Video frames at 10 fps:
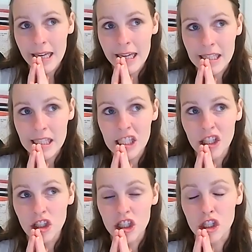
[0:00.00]
It's
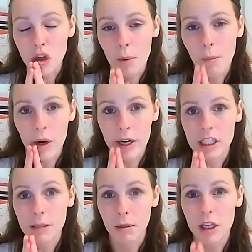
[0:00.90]
still just so
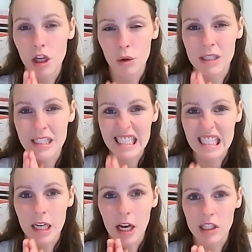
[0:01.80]
important to put those
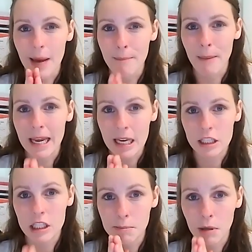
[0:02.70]
details and make it
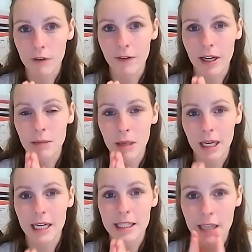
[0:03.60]
just perfect
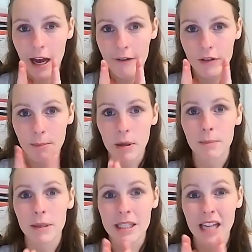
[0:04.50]
because of the
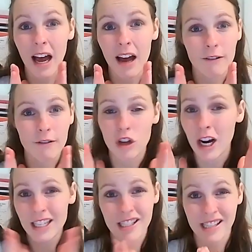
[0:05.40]
purpose of
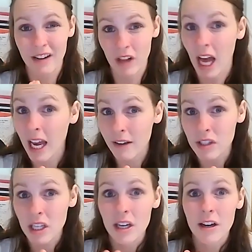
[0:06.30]
trying to save
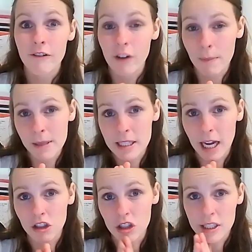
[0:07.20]
lives from these
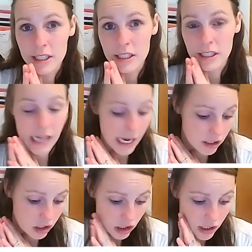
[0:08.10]
natural
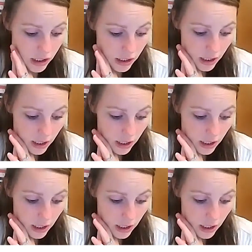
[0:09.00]
disasters.